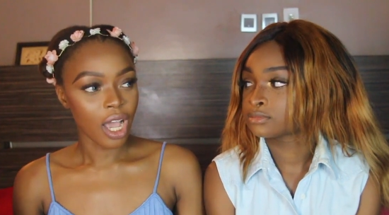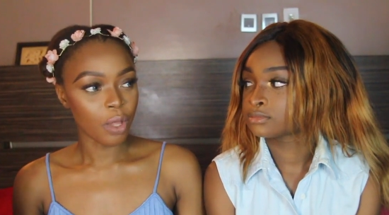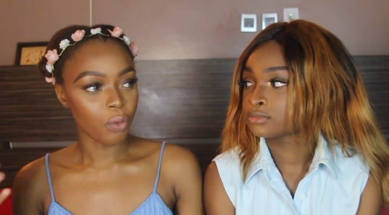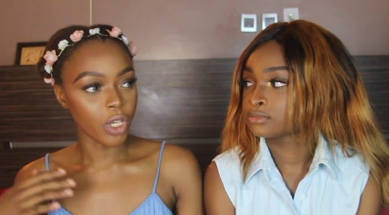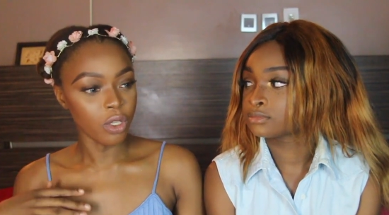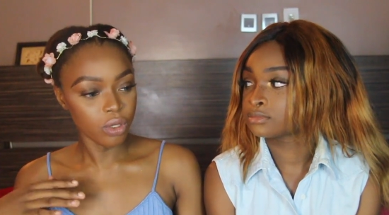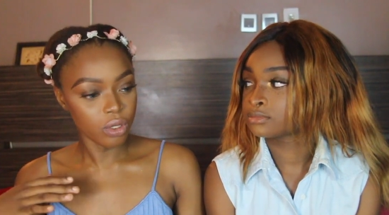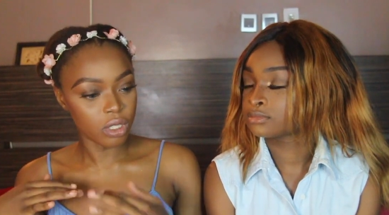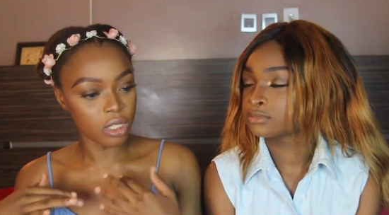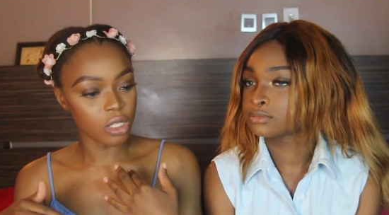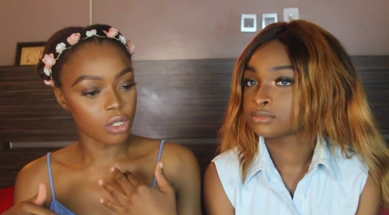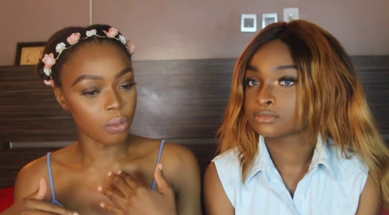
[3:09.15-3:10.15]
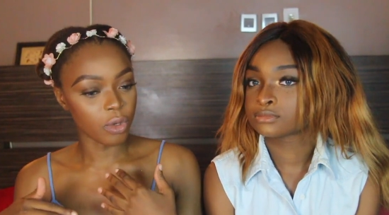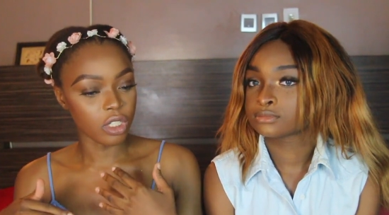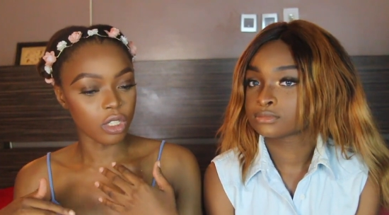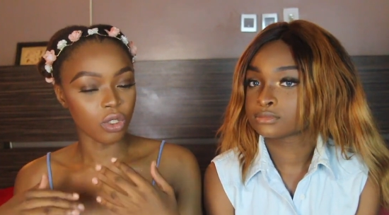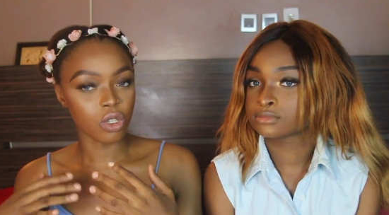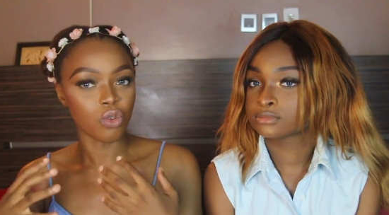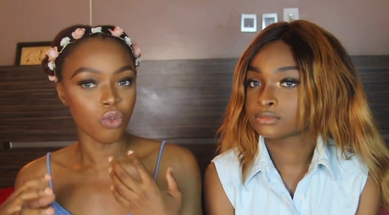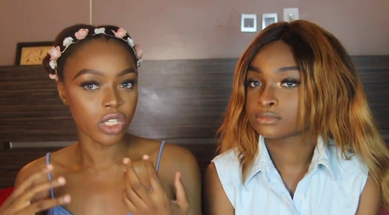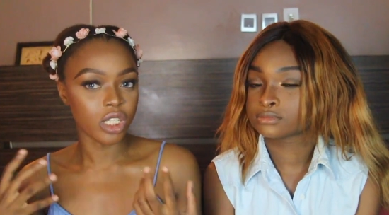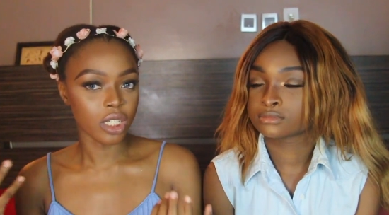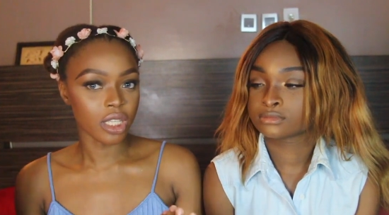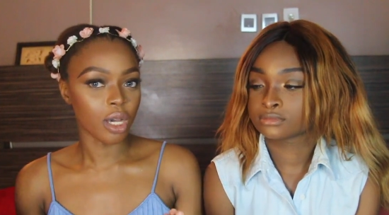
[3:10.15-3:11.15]
Speaker 1: And when you see somebody not
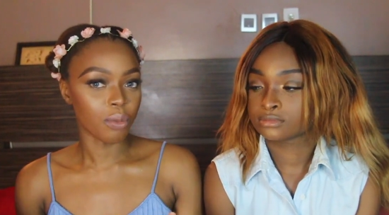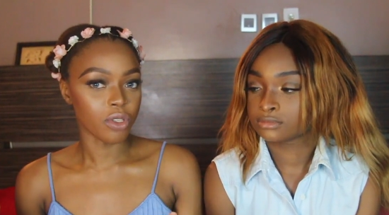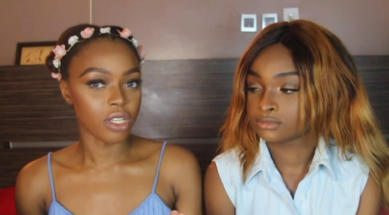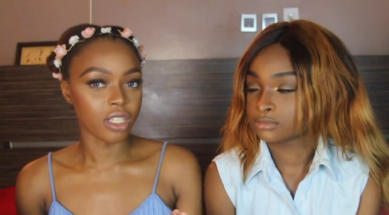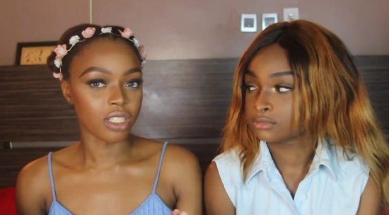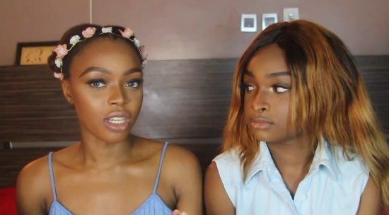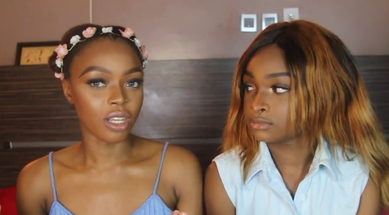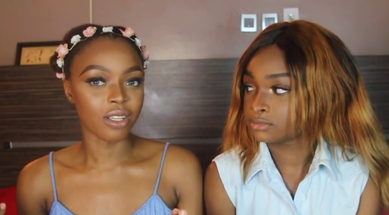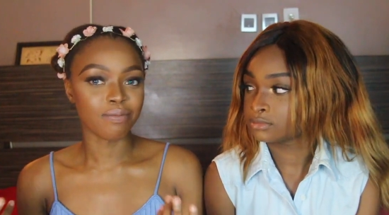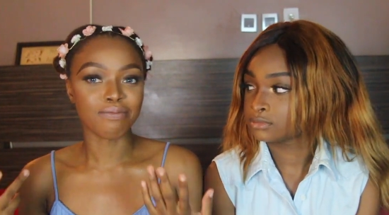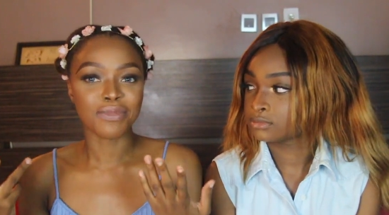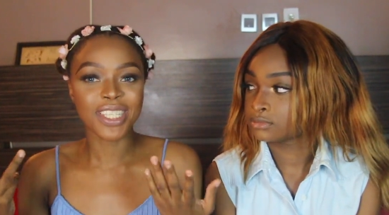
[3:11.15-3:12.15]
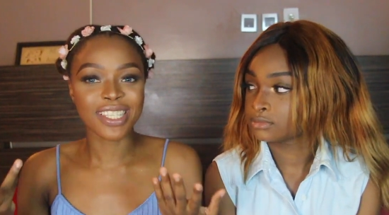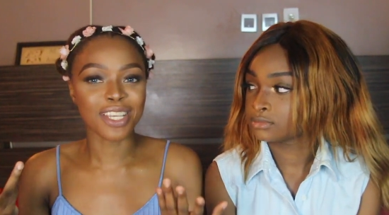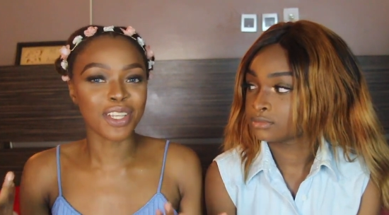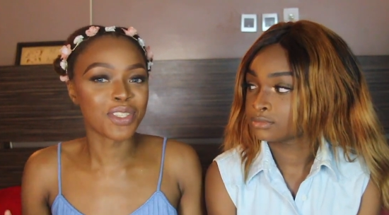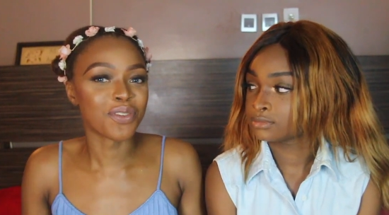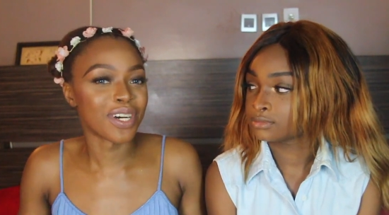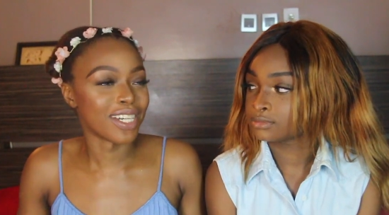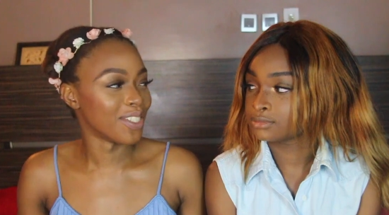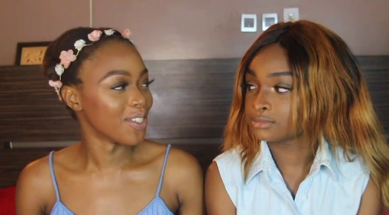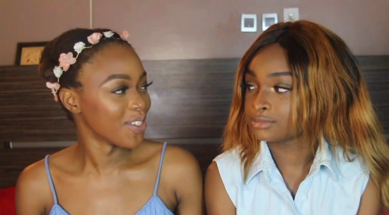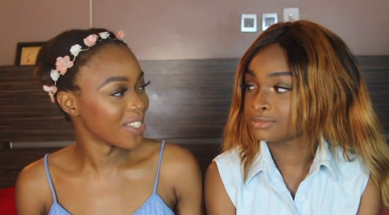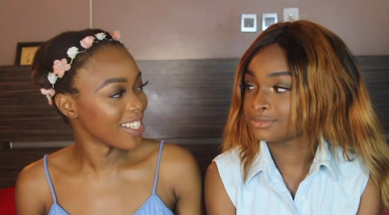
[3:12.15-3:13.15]
reaching their potential, it sounds so
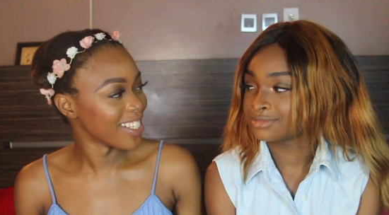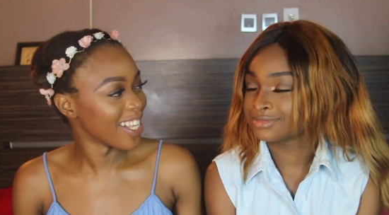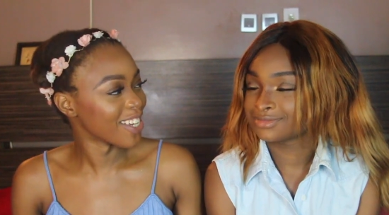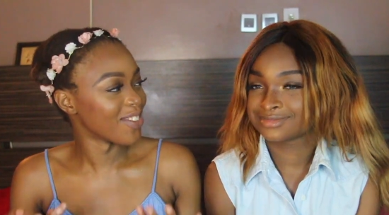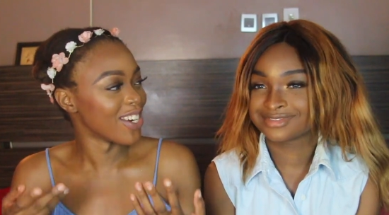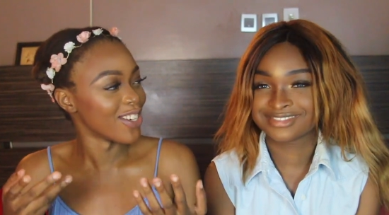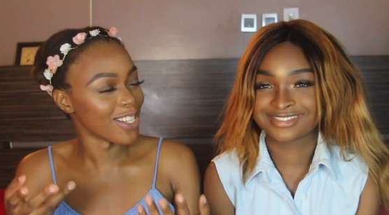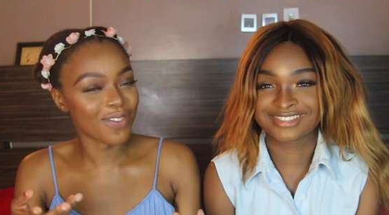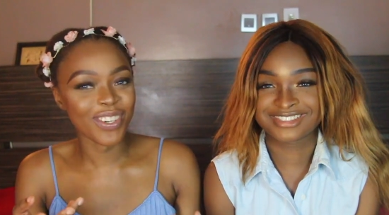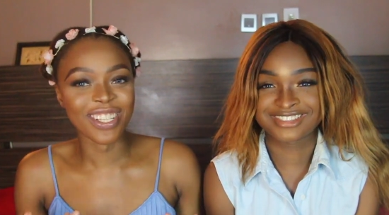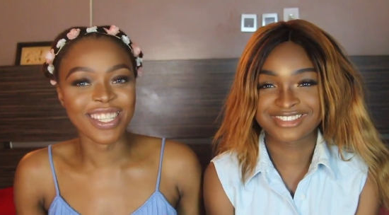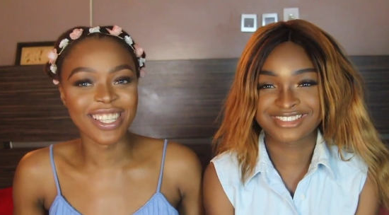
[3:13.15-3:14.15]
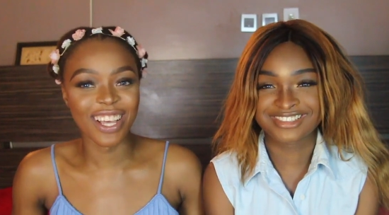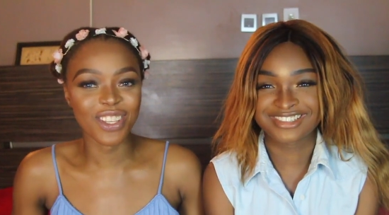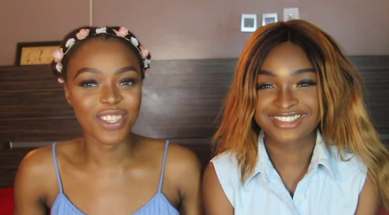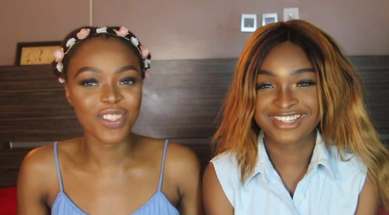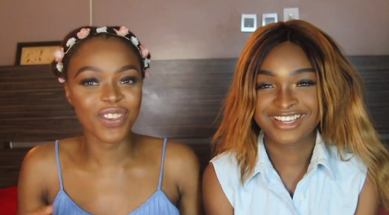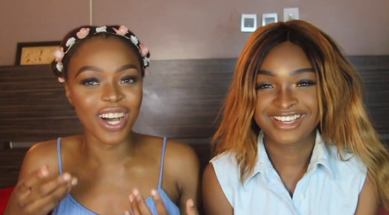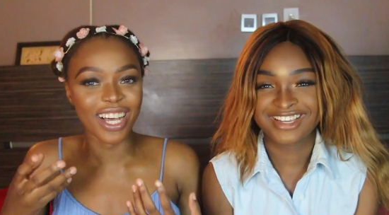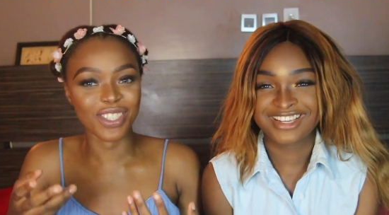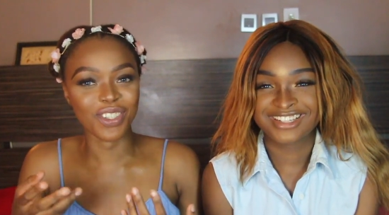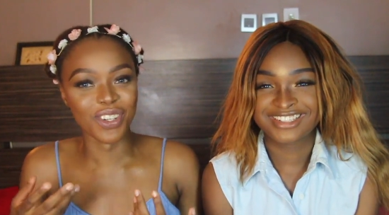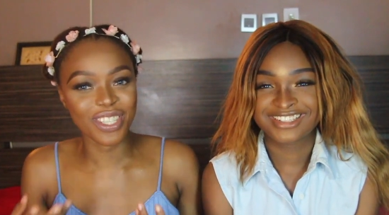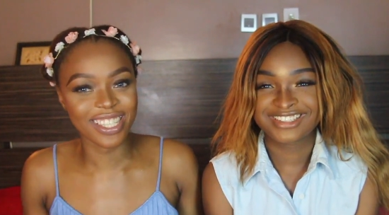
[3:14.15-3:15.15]
adulty. Like, my response sounds so
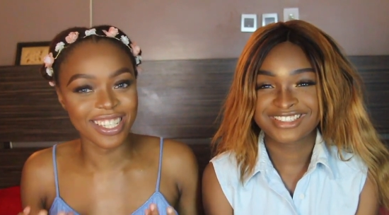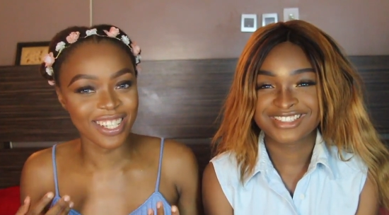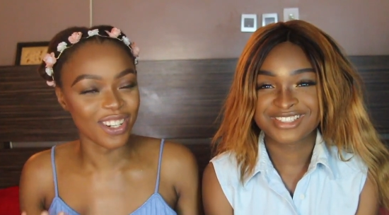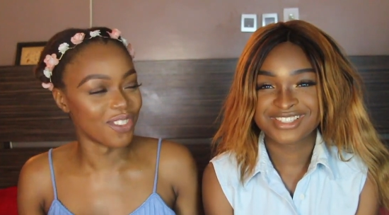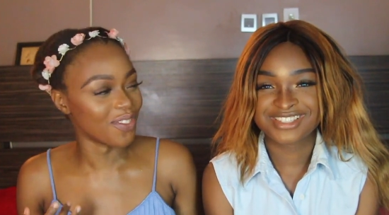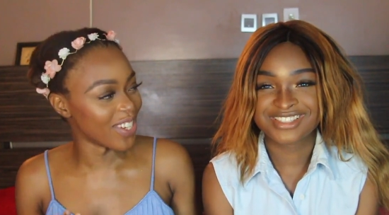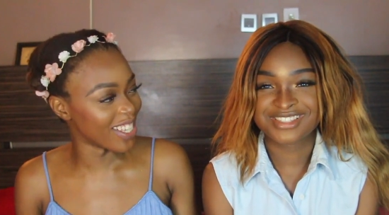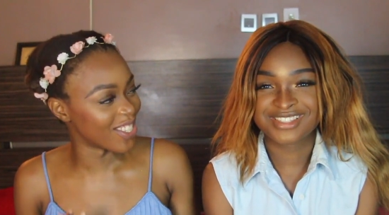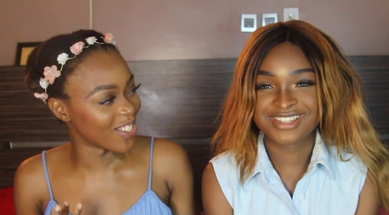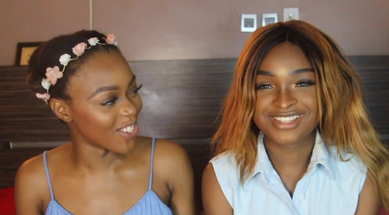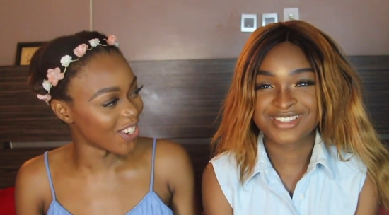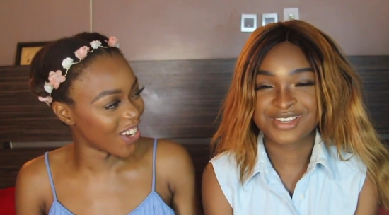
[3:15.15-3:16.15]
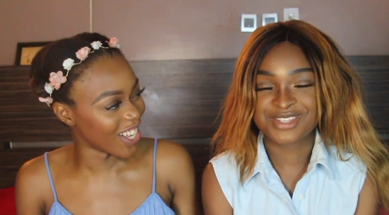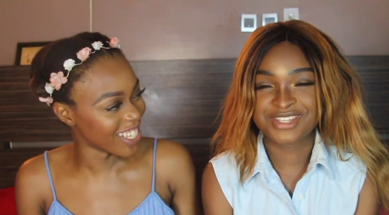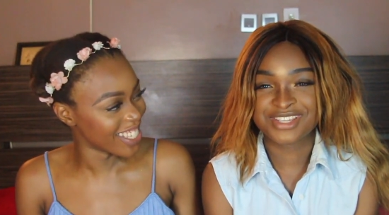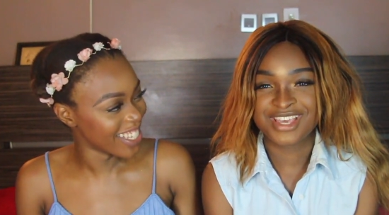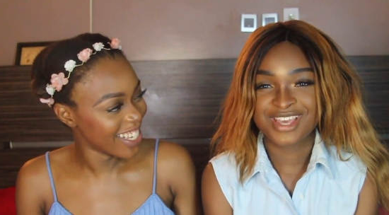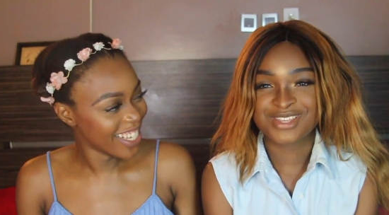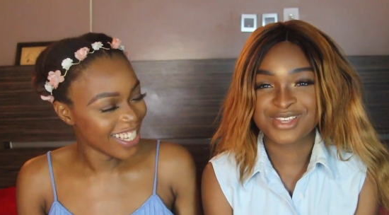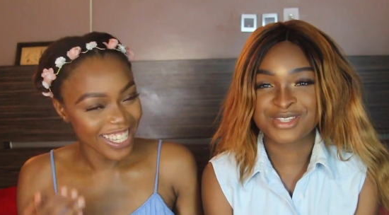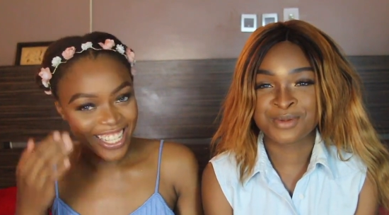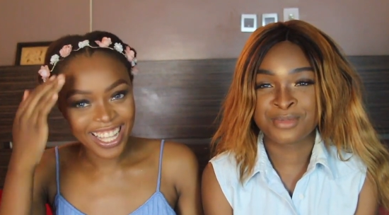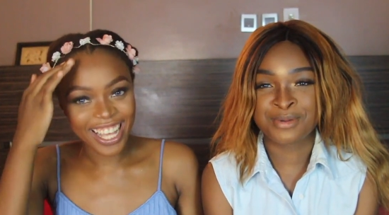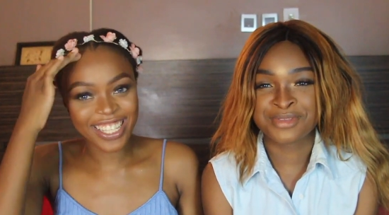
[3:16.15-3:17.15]
adulty compared to yours.
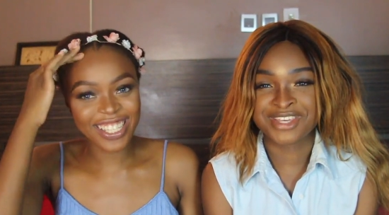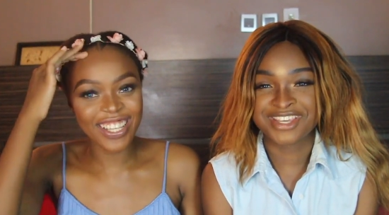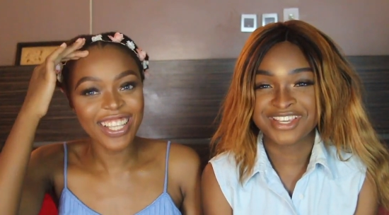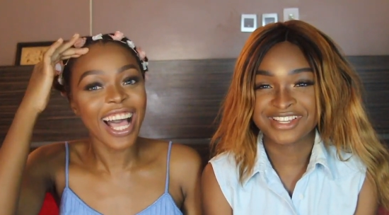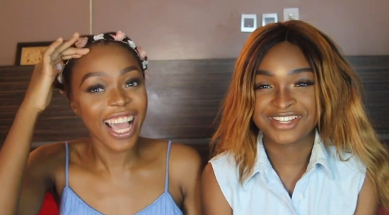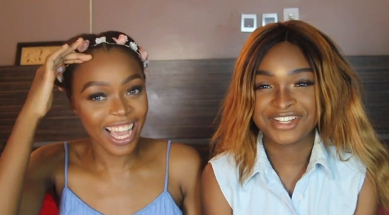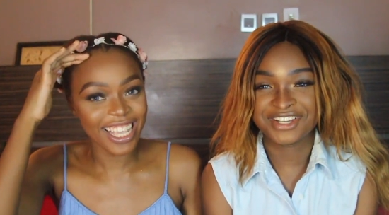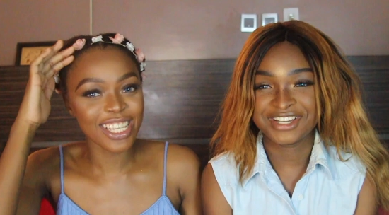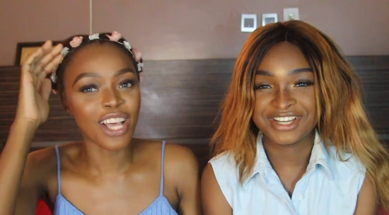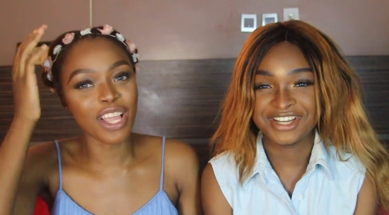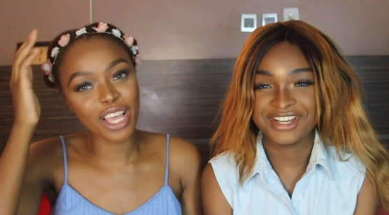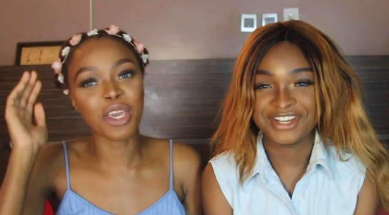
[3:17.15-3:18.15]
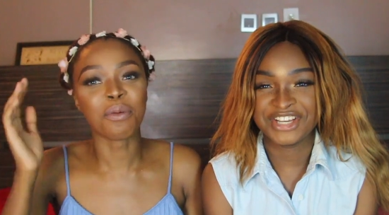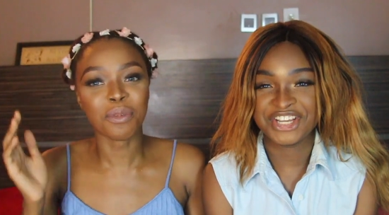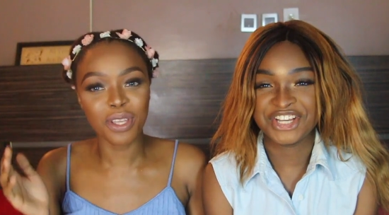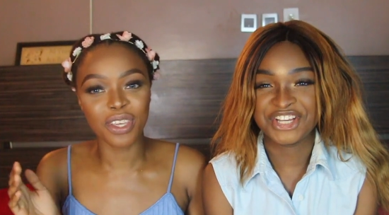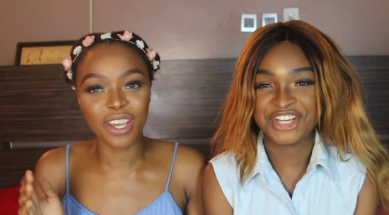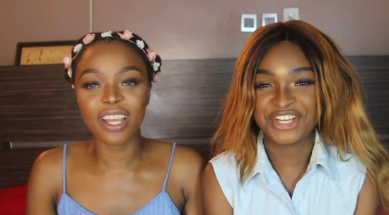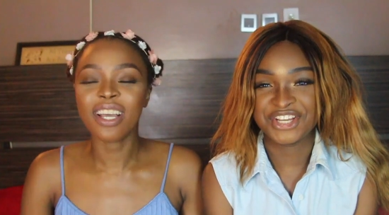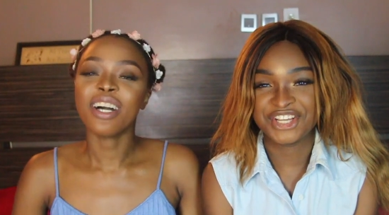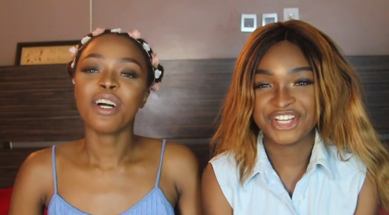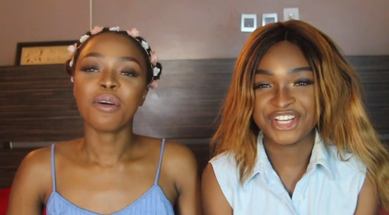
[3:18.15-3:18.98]
Such a mother. I sound like a mother,